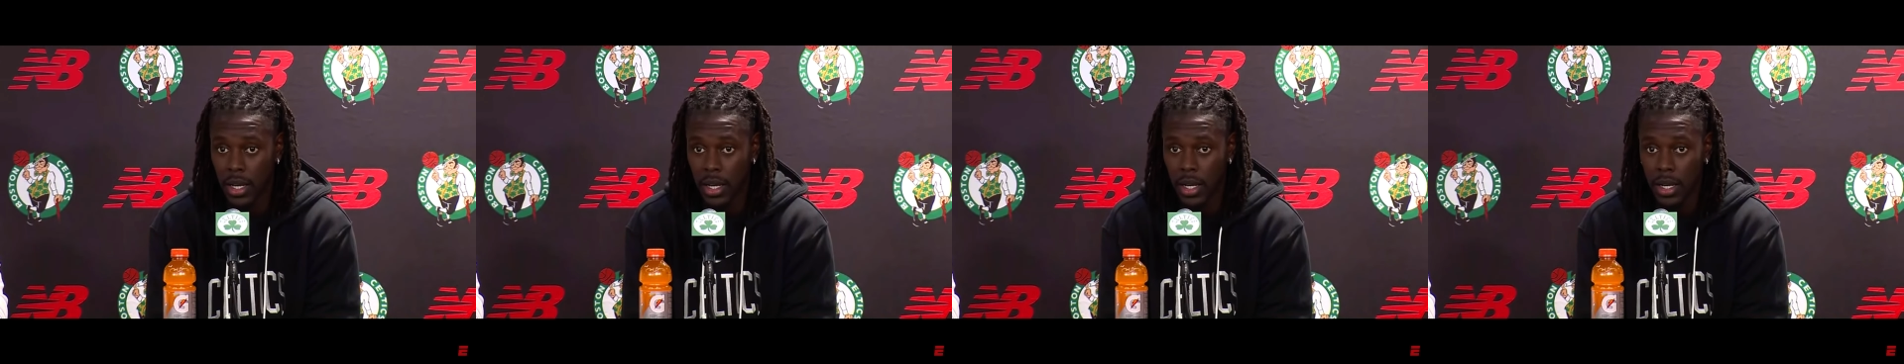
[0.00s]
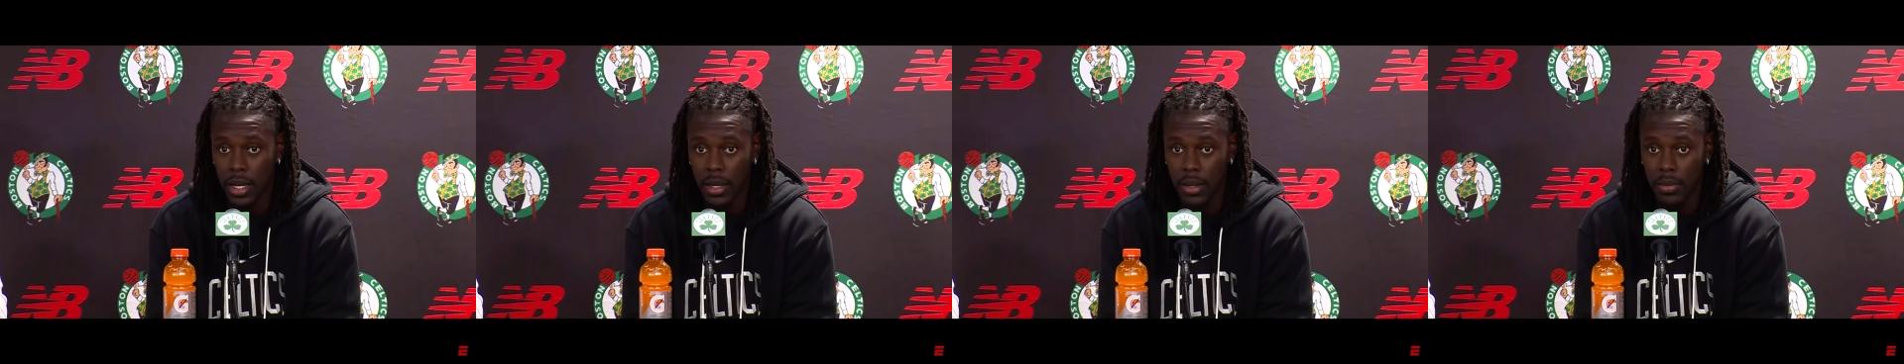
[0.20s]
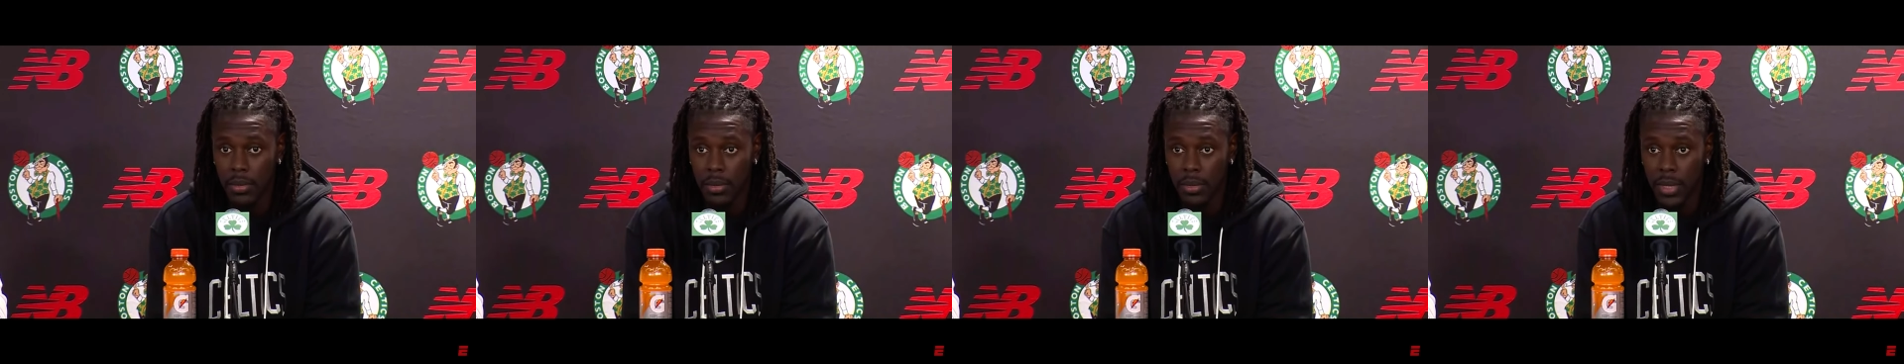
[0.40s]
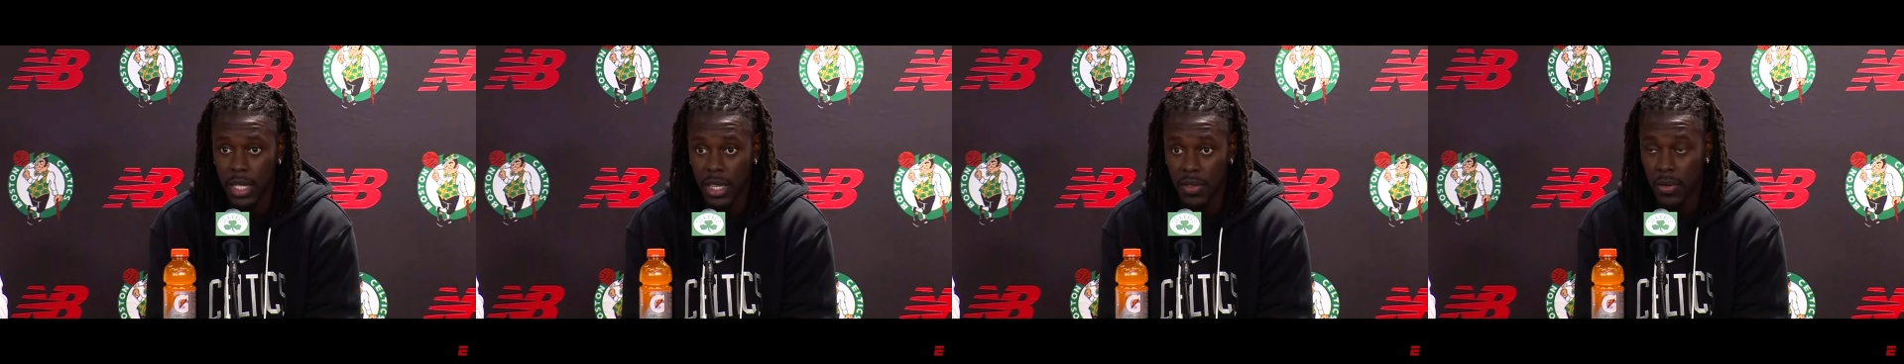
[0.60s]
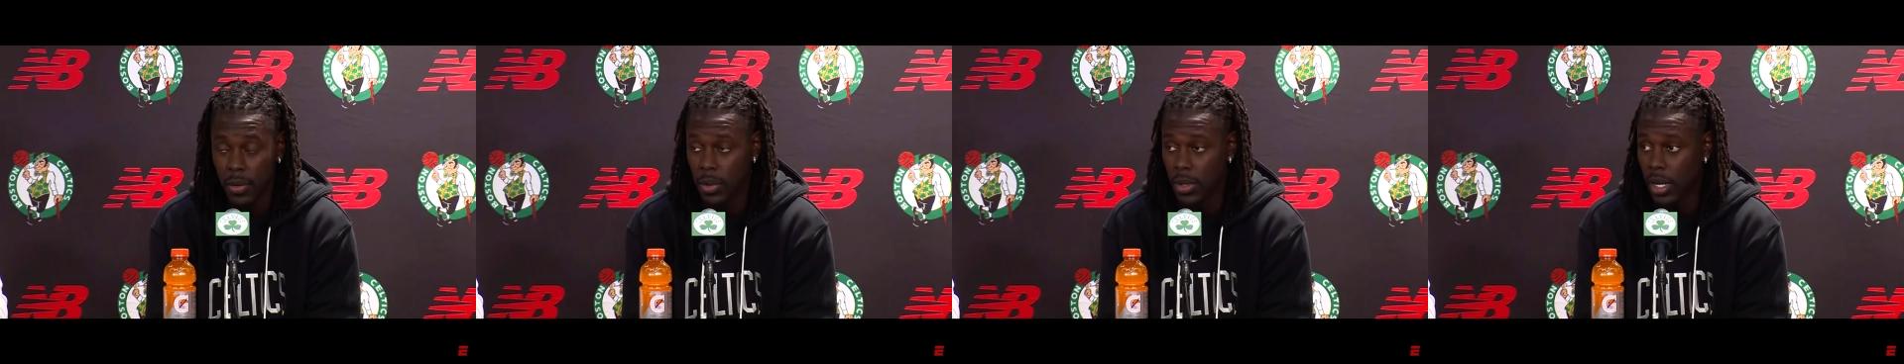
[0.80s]
Um,
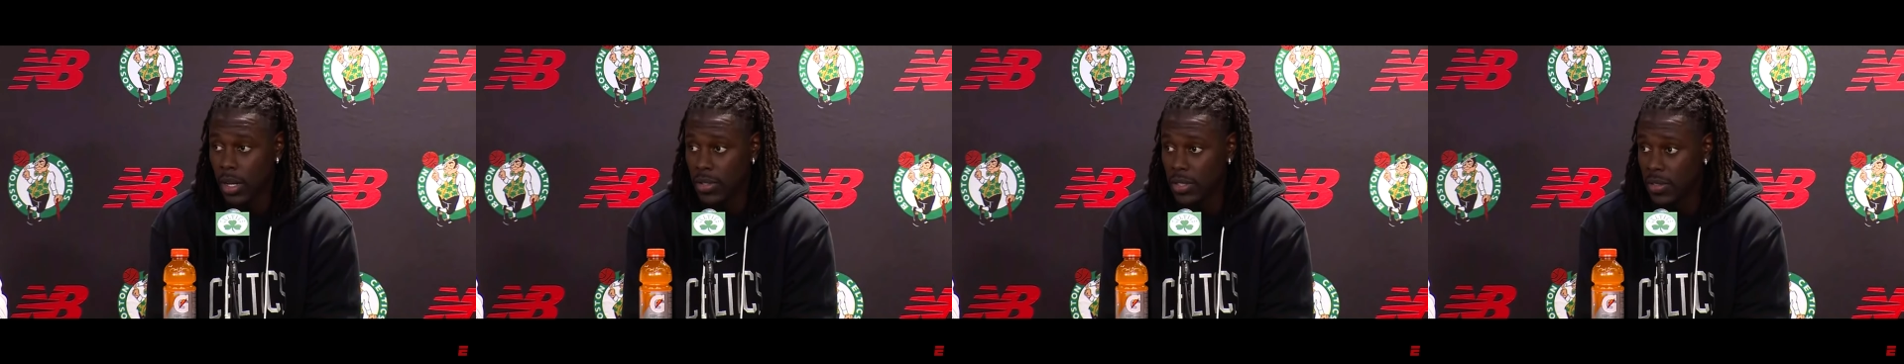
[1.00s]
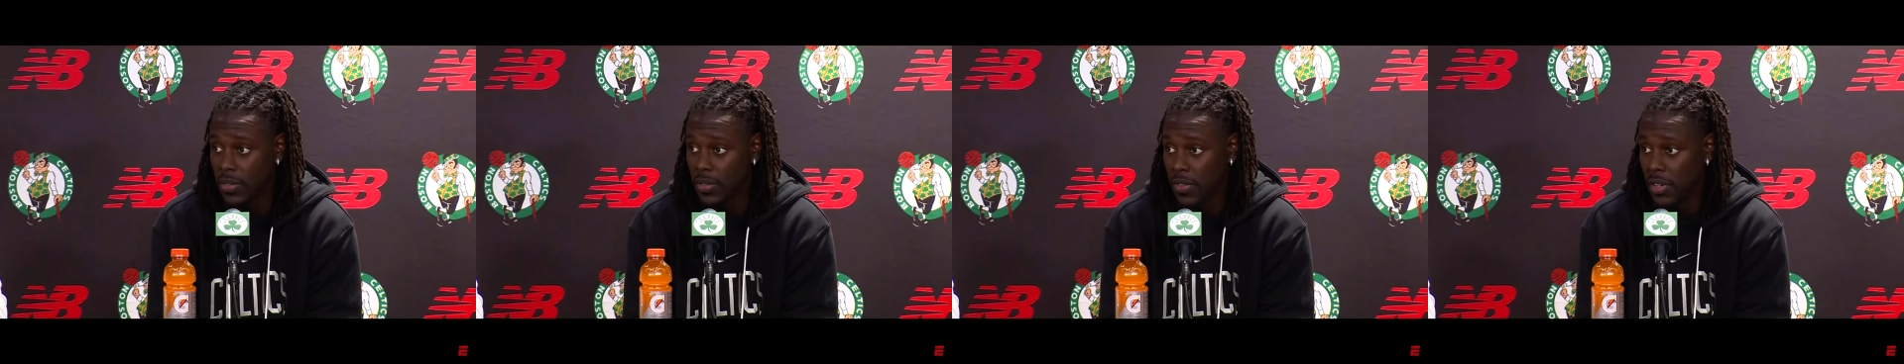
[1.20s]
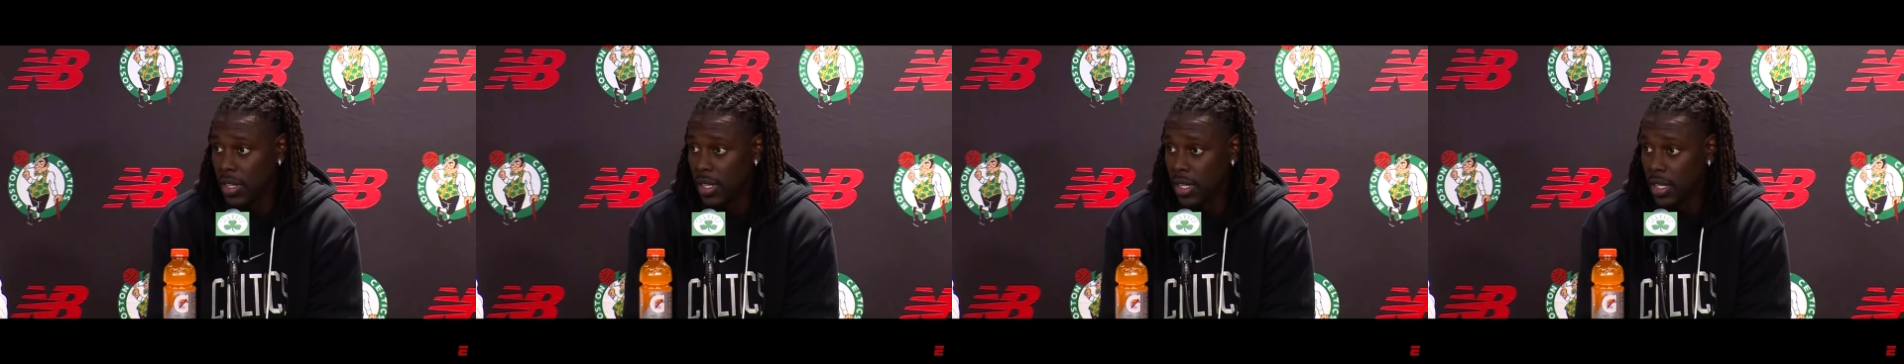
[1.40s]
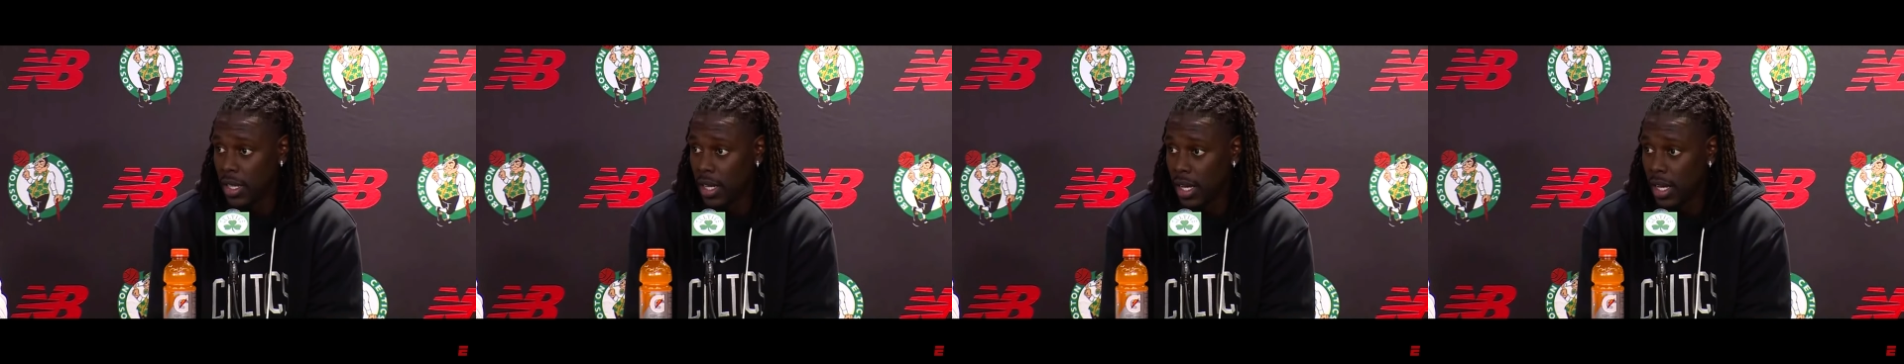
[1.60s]
even when I was in Philly,